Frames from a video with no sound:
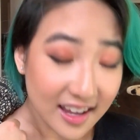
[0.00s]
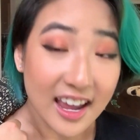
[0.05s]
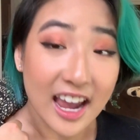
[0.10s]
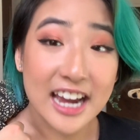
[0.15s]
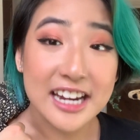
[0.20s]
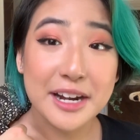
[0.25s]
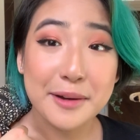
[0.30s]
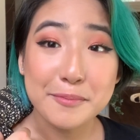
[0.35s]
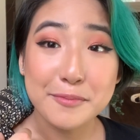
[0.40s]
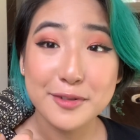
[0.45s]

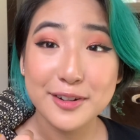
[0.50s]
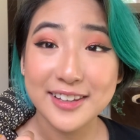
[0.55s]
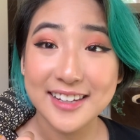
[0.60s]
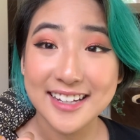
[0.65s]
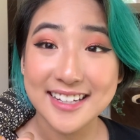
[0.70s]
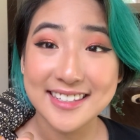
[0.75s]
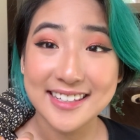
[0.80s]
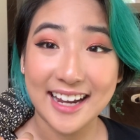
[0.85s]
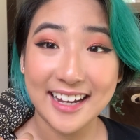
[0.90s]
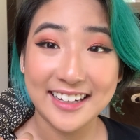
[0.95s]
And I'm really
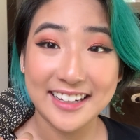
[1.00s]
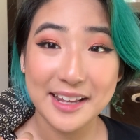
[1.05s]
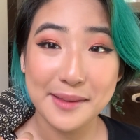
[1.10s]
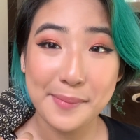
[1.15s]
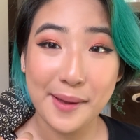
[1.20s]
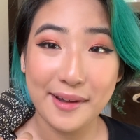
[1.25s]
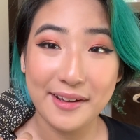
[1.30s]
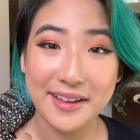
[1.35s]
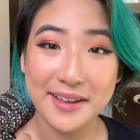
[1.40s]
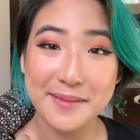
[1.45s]
excited
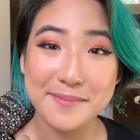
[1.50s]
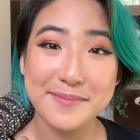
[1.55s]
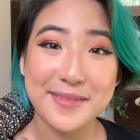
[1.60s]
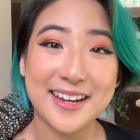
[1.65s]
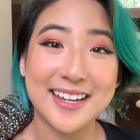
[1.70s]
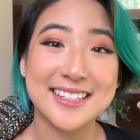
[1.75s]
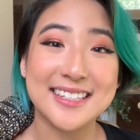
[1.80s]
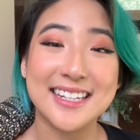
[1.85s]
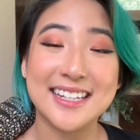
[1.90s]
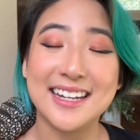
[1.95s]
about him
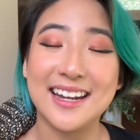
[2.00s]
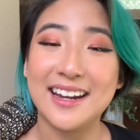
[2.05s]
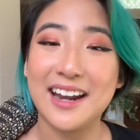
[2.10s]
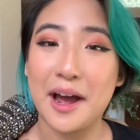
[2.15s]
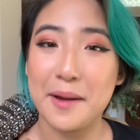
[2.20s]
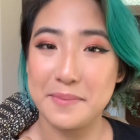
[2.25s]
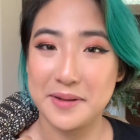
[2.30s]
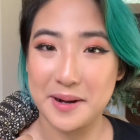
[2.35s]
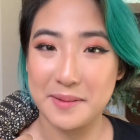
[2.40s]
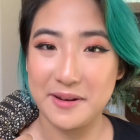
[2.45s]
because in an
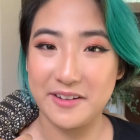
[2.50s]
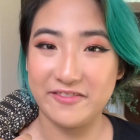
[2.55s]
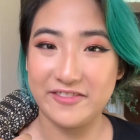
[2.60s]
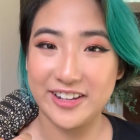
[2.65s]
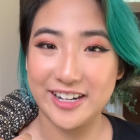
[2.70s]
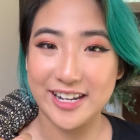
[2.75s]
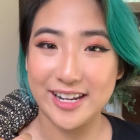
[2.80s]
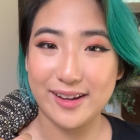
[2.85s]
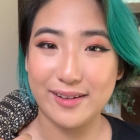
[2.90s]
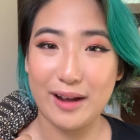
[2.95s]
upcoming
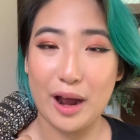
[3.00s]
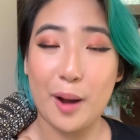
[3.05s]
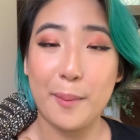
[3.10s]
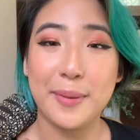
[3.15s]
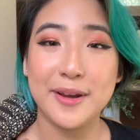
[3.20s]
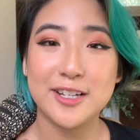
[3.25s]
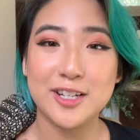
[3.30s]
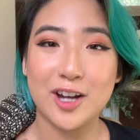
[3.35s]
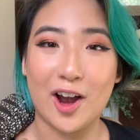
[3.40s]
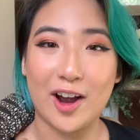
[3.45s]
video, I'll
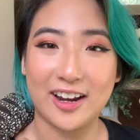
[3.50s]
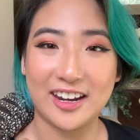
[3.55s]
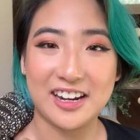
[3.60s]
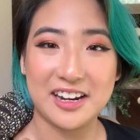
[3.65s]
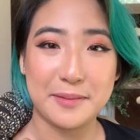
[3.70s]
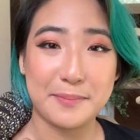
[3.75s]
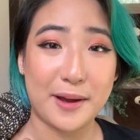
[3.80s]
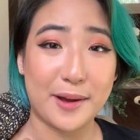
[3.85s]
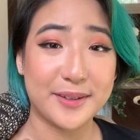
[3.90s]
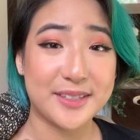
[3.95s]
be
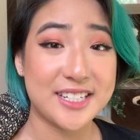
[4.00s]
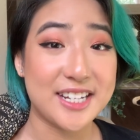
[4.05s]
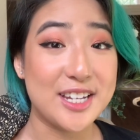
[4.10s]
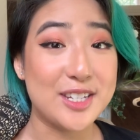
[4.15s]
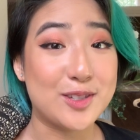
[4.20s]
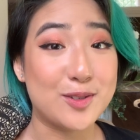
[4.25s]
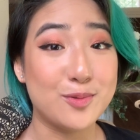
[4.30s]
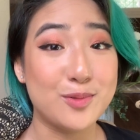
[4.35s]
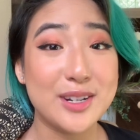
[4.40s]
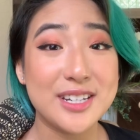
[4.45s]
talking about
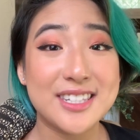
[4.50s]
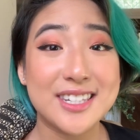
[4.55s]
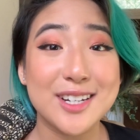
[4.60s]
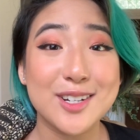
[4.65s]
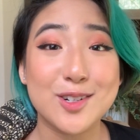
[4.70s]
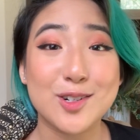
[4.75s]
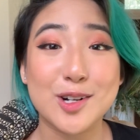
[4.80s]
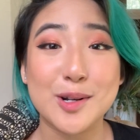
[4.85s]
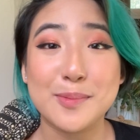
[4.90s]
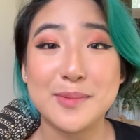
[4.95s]
his
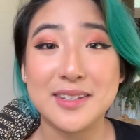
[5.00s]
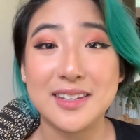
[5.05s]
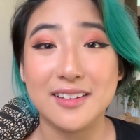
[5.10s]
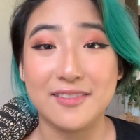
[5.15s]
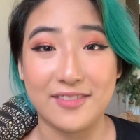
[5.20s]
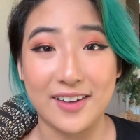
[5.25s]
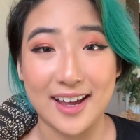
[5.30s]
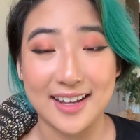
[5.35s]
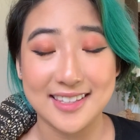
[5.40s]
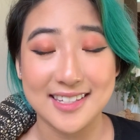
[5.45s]
recent trip to the
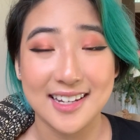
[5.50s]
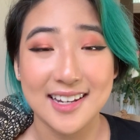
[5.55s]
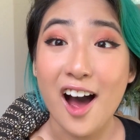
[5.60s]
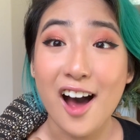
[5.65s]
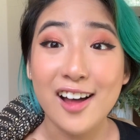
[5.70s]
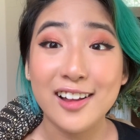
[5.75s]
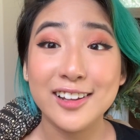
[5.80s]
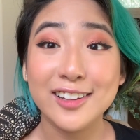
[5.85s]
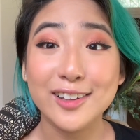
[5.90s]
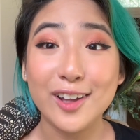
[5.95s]
vet
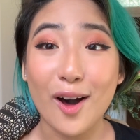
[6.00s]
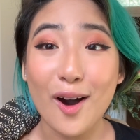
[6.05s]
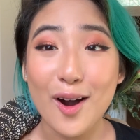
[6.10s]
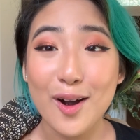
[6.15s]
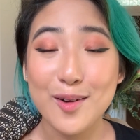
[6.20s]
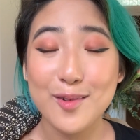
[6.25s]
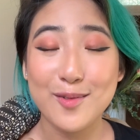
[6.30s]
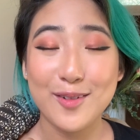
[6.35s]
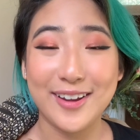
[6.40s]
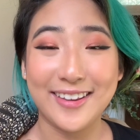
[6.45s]

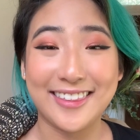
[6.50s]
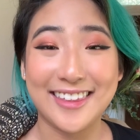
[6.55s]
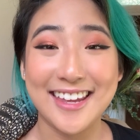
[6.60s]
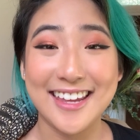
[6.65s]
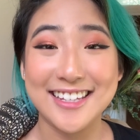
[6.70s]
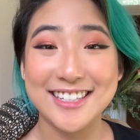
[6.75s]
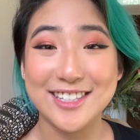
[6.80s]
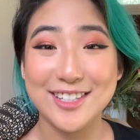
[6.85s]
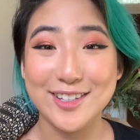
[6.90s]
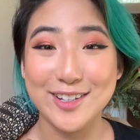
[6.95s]
along with
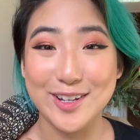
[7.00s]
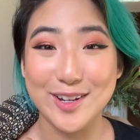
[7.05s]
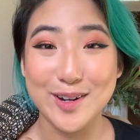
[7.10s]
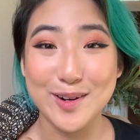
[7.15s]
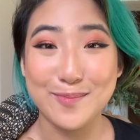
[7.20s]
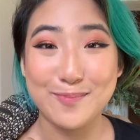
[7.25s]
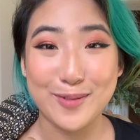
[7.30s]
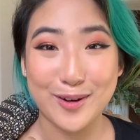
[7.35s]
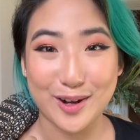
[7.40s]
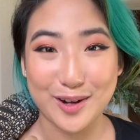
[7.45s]
his
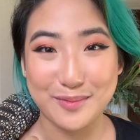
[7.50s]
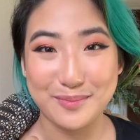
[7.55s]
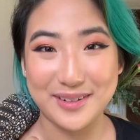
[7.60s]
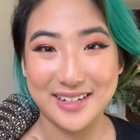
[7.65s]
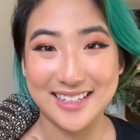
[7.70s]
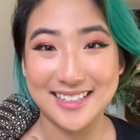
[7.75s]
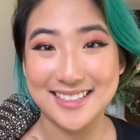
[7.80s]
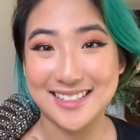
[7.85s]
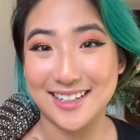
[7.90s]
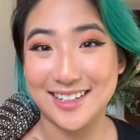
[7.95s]
new
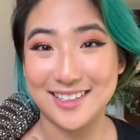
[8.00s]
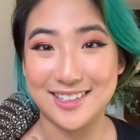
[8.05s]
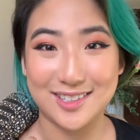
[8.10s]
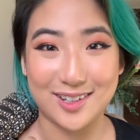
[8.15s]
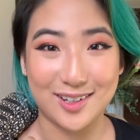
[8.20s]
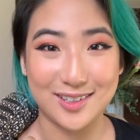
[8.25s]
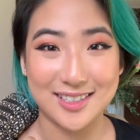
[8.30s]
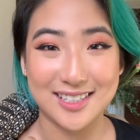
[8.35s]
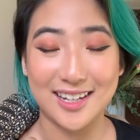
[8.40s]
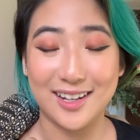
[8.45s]
permanent
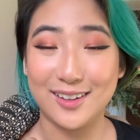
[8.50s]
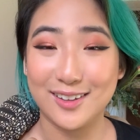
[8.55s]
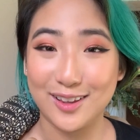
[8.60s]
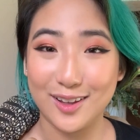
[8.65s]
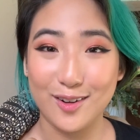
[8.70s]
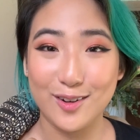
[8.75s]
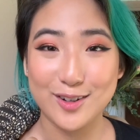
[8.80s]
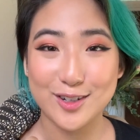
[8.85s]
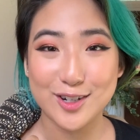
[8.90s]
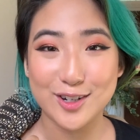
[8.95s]
adult
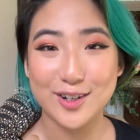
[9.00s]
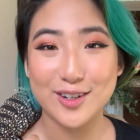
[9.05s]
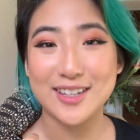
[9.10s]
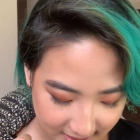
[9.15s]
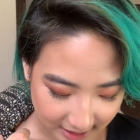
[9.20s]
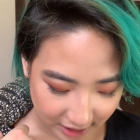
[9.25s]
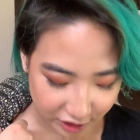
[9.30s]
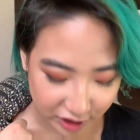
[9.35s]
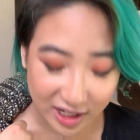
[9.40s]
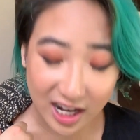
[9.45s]
enclosure.
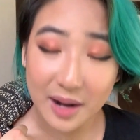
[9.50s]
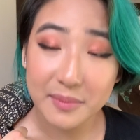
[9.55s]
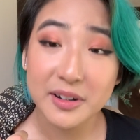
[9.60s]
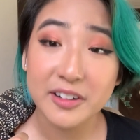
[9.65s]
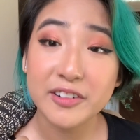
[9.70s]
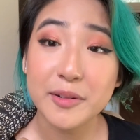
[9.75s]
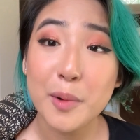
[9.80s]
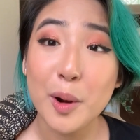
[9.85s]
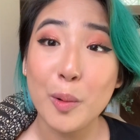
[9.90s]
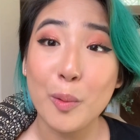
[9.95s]
It's actually coming
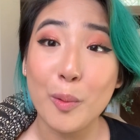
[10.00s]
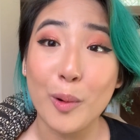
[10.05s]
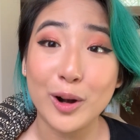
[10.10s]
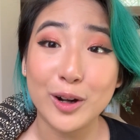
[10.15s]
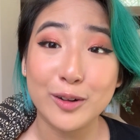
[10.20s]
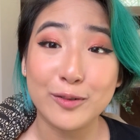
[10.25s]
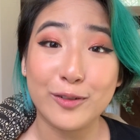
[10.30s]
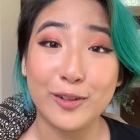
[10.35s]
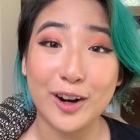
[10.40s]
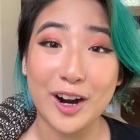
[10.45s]
from a
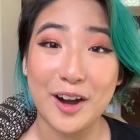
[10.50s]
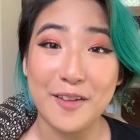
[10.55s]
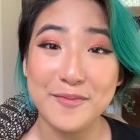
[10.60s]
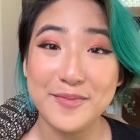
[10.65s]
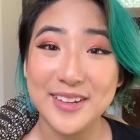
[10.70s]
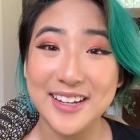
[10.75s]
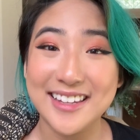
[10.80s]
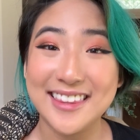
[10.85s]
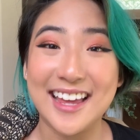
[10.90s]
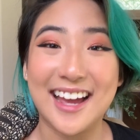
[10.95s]
wonderful
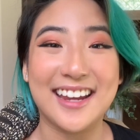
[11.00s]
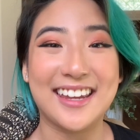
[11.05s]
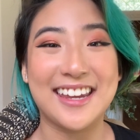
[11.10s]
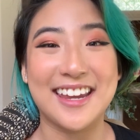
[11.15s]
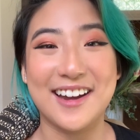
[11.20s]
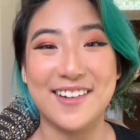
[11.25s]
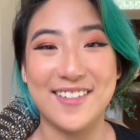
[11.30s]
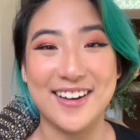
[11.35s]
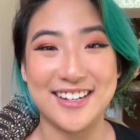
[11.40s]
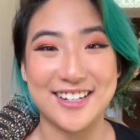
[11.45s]
company that I
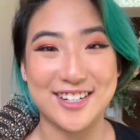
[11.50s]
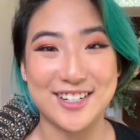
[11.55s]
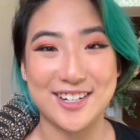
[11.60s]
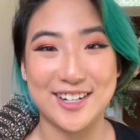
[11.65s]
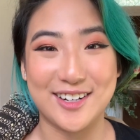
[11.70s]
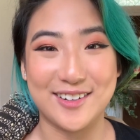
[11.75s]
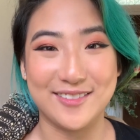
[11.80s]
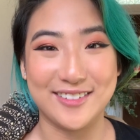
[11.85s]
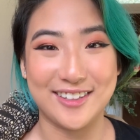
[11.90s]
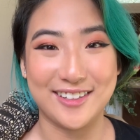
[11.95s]
can't wait to
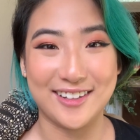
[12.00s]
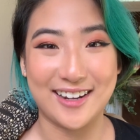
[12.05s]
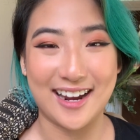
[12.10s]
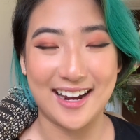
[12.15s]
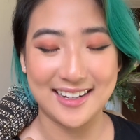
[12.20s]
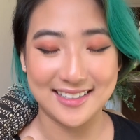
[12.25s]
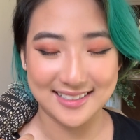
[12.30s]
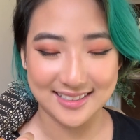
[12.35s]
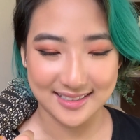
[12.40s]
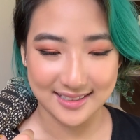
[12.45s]
share with you
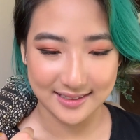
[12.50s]
guys.